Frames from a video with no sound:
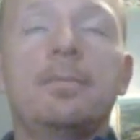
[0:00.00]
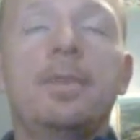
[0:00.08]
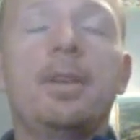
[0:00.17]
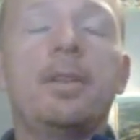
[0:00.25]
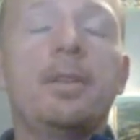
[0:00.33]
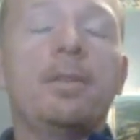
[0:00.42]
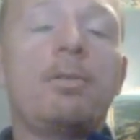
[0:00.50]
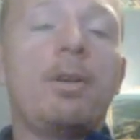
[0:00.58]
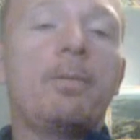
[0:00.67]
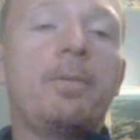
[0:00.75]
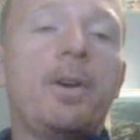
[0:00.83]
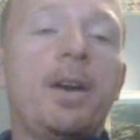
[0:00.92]
Your
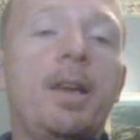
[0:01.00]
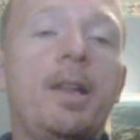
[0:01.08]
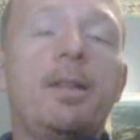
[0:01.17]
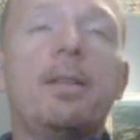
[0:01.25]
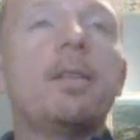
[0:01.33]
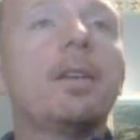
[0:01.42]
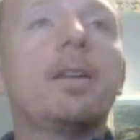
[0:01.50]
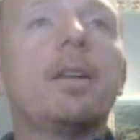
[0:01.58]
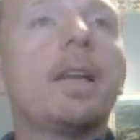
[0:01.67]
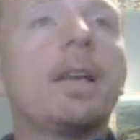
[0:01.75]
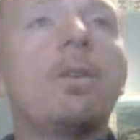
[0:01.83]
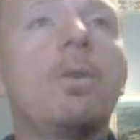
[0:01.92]
ROM file,
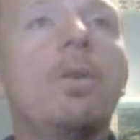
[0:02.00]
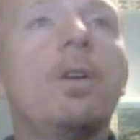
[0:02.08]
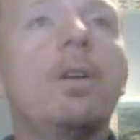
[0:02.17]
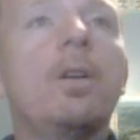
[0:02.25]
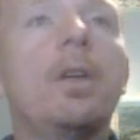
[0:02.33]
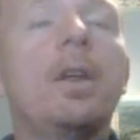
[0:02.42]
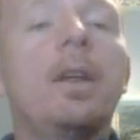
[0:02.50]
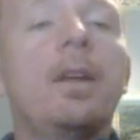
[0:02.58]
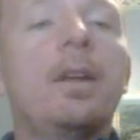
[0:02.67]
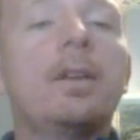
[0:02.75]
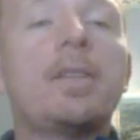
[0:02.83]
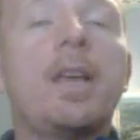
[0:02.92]
click go.
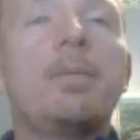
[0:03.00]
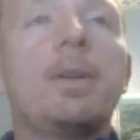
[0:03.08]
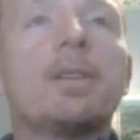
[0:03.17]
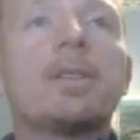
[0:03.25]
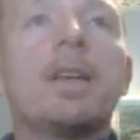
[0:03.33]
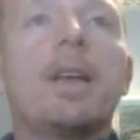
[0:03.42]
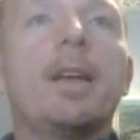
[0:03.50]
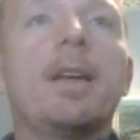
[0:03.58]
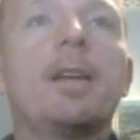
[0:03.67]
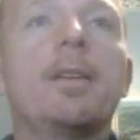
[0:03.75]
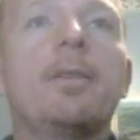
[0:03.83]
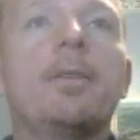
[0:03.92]
10 minutes
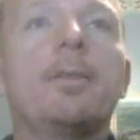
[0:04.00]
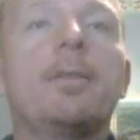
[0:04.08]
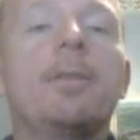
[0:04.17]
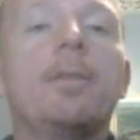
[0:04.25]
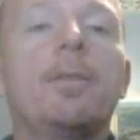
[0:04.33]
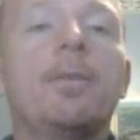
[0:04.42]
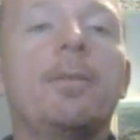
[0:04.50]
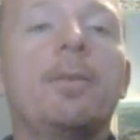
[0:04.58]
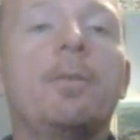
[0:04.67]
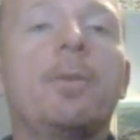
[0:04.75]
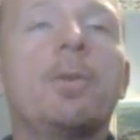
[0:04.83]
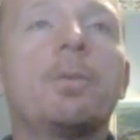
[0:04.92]
later,
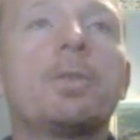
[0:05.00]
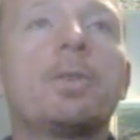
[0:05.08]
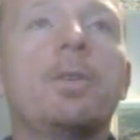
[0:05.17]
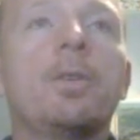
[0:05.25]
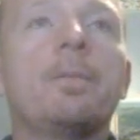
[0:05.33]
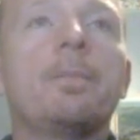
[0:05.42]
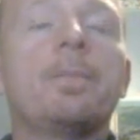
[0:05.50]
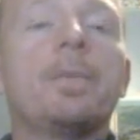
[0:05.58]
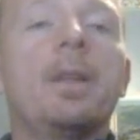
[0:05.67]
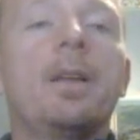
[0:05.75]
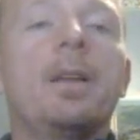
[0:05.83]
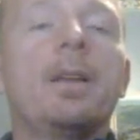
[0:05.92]
phone was done,
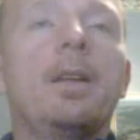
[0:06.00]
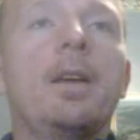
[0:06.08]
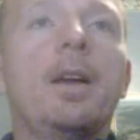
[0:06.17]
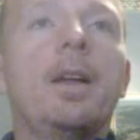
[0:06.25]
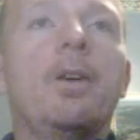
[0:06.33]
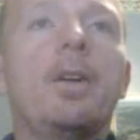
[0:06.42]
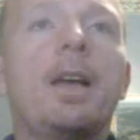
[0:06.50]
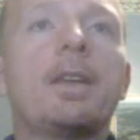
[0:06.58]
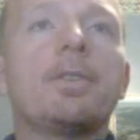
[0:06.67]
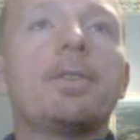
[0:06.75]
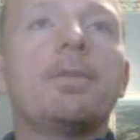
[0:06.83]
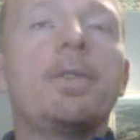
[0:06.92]
and all I
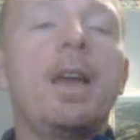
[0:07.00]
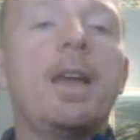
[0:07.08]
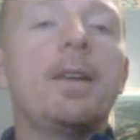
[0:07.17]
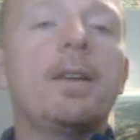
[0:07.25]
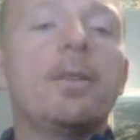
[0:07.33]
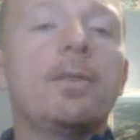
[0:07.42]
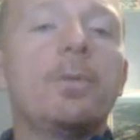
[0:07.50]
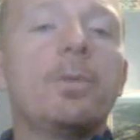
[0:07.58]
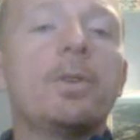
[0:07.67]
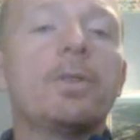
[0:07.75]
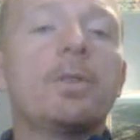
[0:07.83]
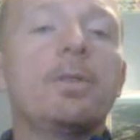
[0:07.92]
had to do then
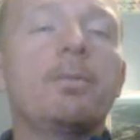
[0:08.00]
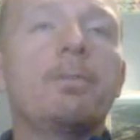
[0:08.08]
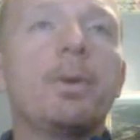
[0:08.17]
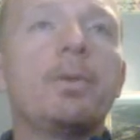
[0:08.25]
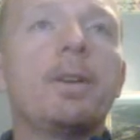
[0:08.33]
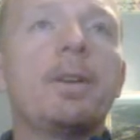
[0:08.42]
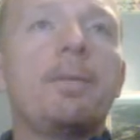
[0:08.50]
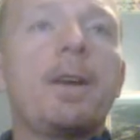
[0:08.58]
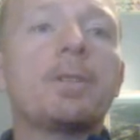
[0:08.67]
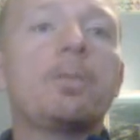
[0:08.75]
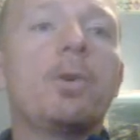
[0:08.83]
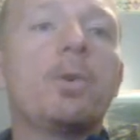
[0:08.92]
was boot into
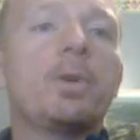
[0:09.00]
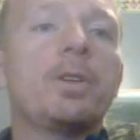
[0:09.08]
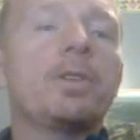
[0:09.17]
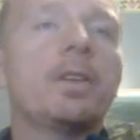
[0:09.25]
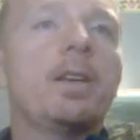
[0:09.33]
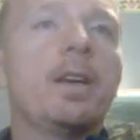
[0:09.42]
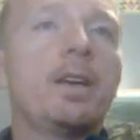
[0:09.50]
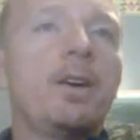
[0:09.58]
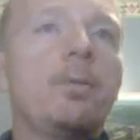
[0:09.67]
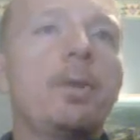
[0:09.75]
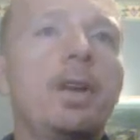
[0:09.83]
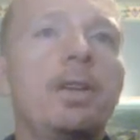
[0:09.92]
fast mode, which is a
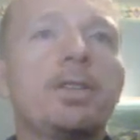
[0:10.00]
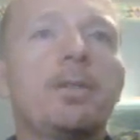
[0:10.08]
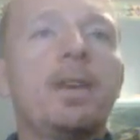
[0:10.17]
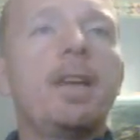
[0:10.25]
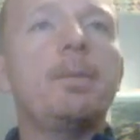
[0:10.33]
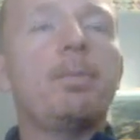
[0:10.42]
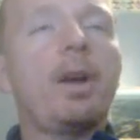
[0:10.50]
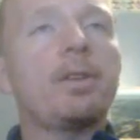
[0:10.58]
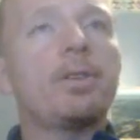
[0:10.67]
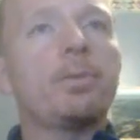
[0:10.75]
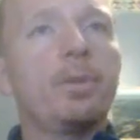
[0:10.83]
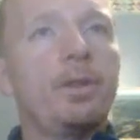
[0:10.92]
combination of key
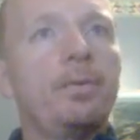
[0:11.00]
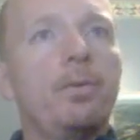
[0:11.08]
presses with the